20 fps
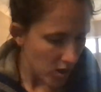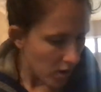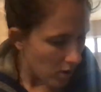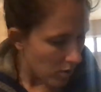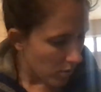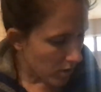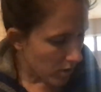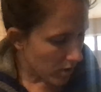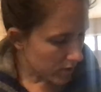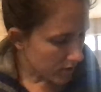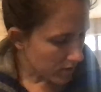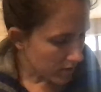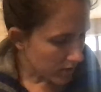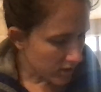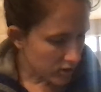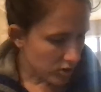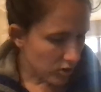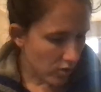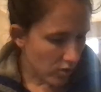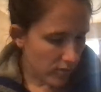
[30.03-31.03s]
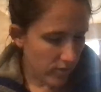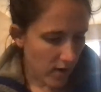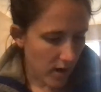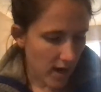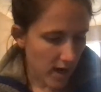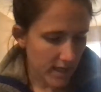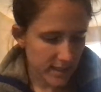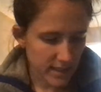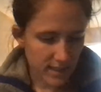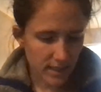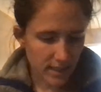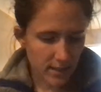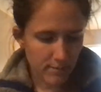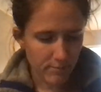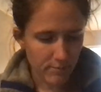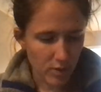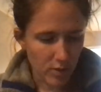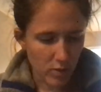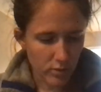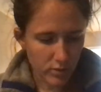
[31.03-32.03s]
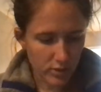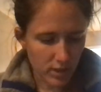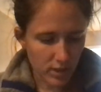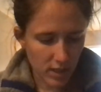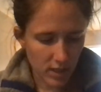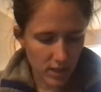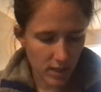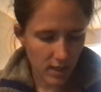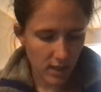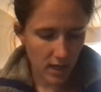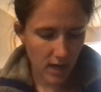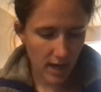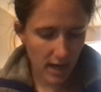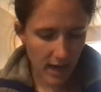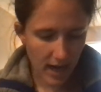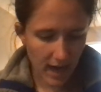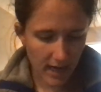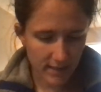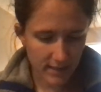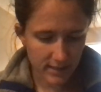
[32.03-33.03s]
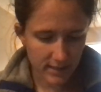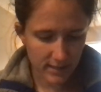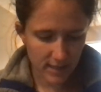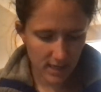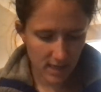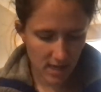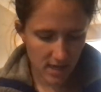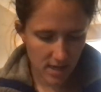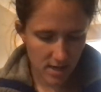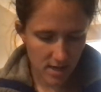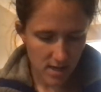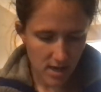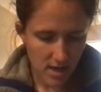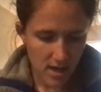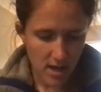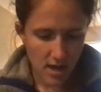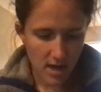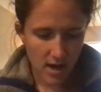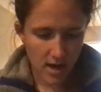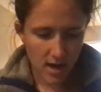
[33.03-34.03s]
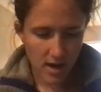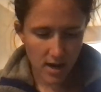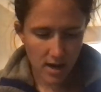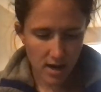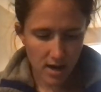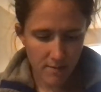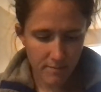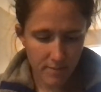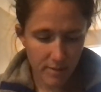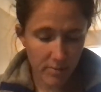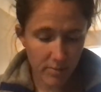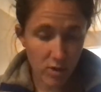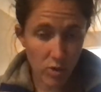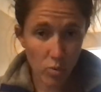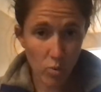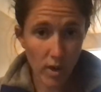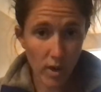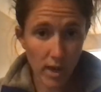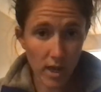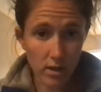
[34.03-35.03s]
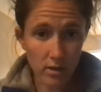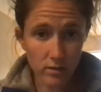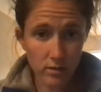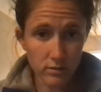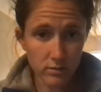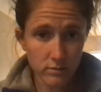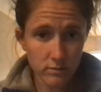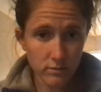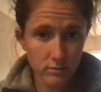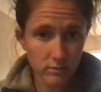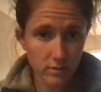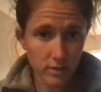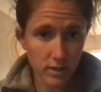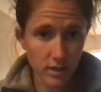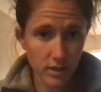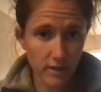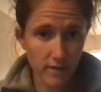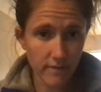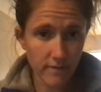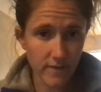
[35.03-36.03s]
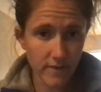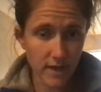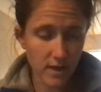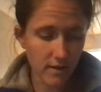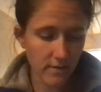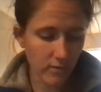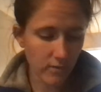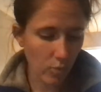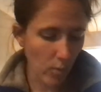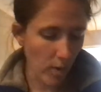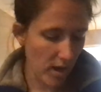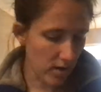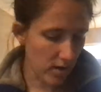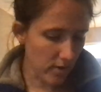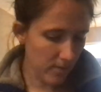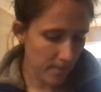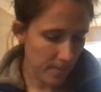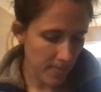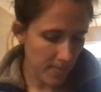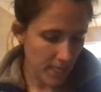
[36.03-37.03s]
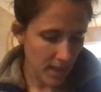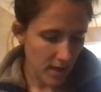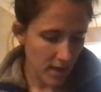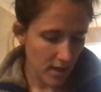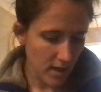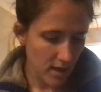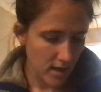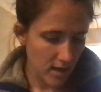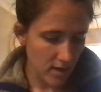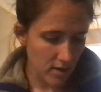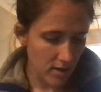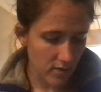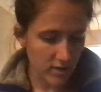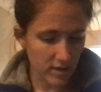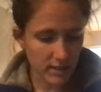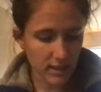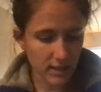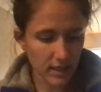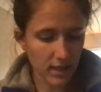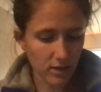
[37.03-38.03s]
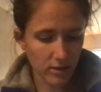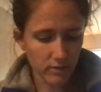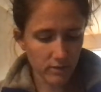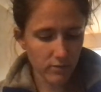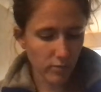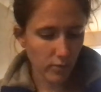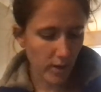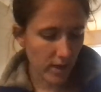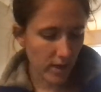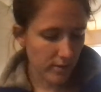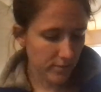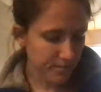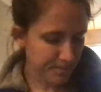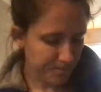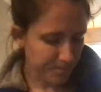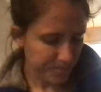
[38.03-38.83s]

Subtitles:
Well, so far I see a boat and I see maybe a whale, a fin of a whale, or the tail of a whale.